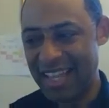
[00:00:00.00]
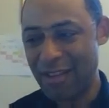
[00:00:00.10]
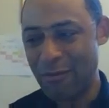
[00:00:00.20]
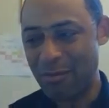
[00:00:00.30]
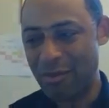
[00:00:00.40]

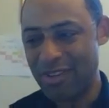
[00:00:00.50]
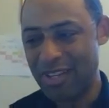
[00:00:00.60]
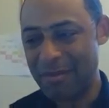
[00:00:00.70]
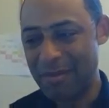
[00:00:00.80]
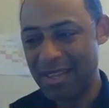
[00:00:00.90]
kind of a
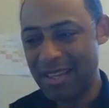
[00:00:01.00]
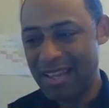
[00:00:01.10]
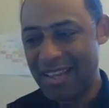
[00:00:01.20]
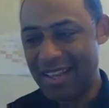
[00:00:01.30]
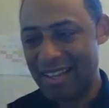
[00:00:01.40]
predicament,
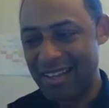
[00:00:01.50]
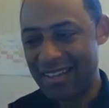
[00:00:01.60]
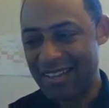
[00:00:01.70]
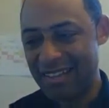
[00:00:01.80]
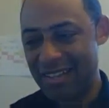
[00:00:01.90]

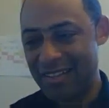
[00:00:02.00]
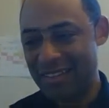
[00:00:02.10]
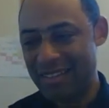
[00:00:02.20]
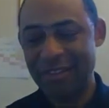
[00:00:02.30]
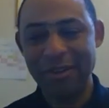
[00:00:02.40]

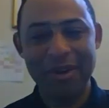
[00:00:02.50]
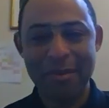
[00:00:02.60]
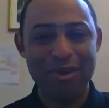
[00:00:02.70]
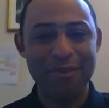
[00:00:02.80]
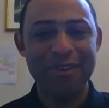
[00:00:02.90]
and I
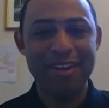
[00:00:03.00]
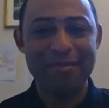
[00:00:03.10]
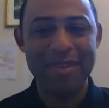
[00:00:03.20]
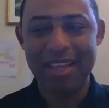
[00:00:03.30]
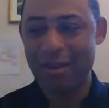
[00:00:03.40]
pray for
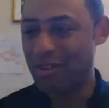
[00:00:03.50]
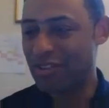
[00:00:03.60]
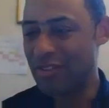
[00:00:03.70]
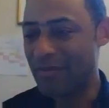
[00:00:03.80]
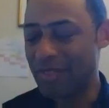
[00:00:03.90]
him and I
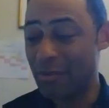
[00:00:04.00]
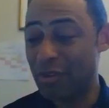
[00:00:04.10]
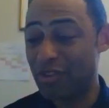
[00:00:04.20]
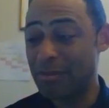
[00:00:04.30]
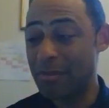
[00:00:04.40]
wish
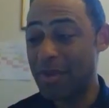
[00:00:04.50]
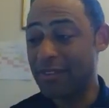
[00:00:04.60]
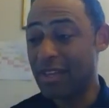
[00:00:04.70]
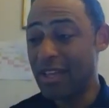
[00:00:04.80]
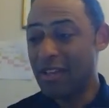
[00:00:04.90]
him the
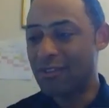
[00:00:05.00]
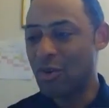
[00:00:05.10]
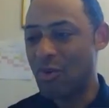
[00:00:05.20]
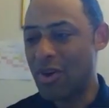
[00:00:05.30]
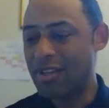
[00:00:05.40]
best.
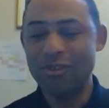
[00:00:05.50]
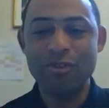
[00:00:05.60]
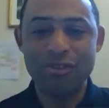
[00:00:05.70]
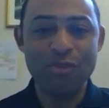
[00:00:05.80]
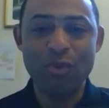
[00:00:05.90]
So
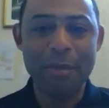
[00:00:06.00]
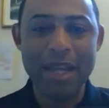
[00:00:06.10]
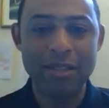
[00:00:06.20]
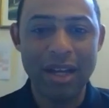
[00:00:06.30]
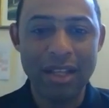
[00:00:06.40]
those were
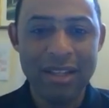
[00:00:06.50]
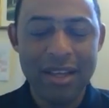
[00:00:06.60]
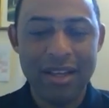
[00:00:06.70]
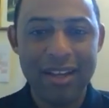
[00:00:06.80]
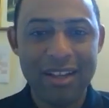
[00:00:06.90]
my thoughts.
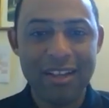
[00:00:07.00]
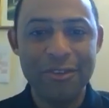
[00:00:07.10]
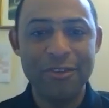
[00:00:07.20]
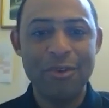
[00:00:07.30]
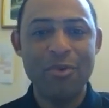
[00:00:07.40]

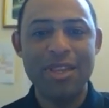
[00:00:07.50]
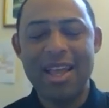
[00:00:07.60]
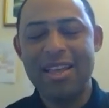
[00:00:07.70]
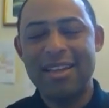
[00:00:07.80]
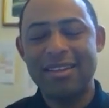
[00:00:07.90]
When
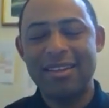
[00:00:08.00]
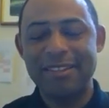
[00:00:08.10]
I